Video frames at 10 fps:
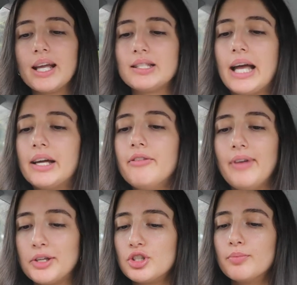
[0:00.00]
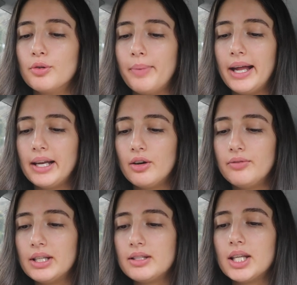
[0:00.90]
It's like a vegetable patty,
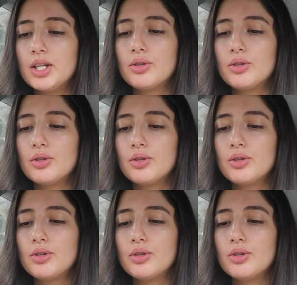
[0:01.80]
obviously,